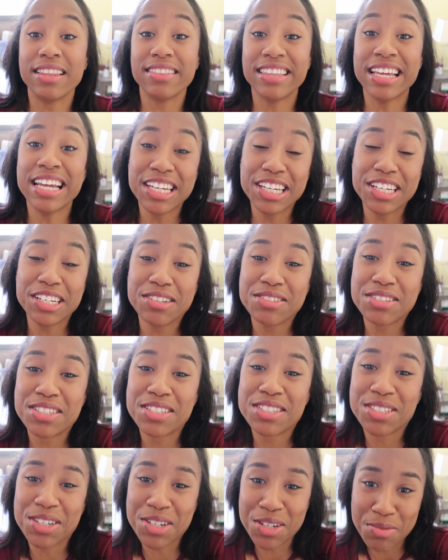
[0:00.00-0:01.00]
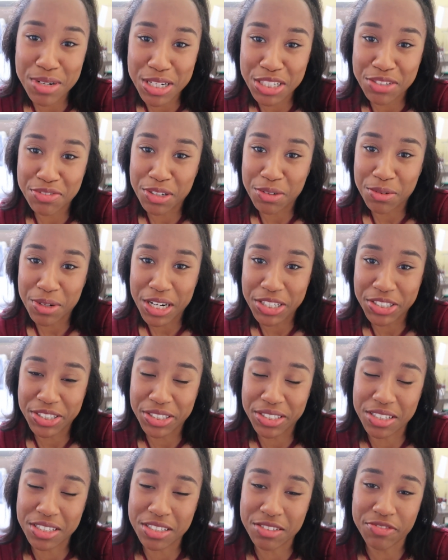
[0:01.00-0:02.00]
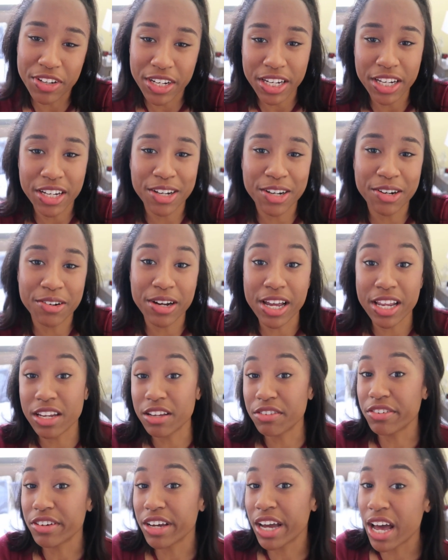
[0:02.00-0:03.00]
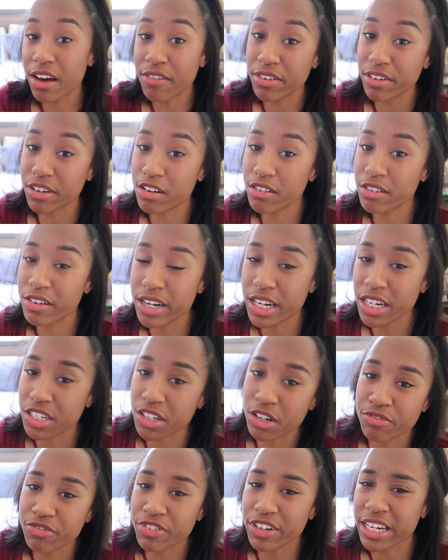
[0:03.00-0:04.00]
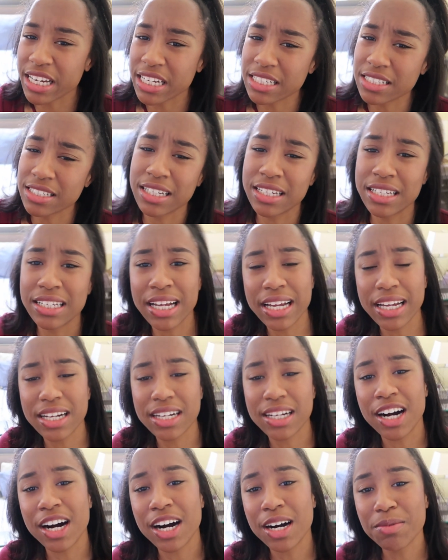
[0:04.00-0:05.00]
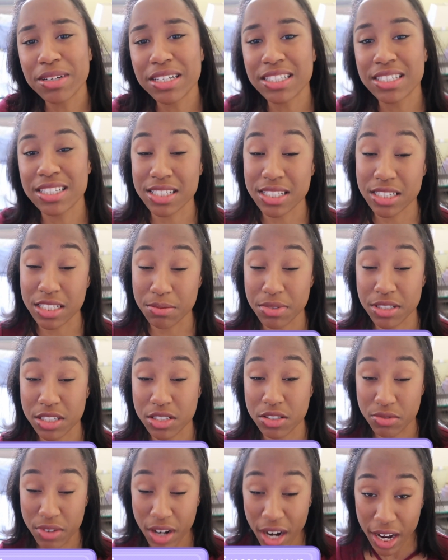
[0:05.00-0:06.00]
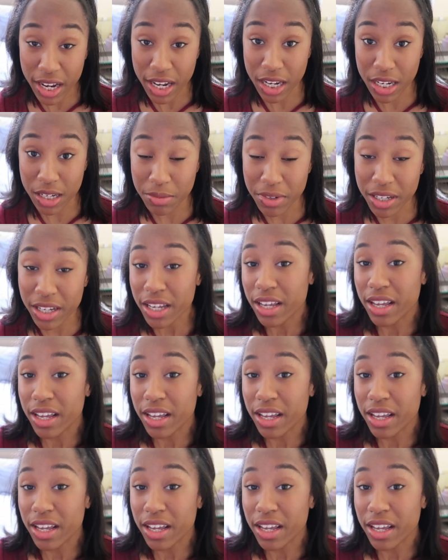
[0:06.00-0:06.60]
Thank you so much for watching this video. And if you haven't already, don't forget to like, comment, and subscribe.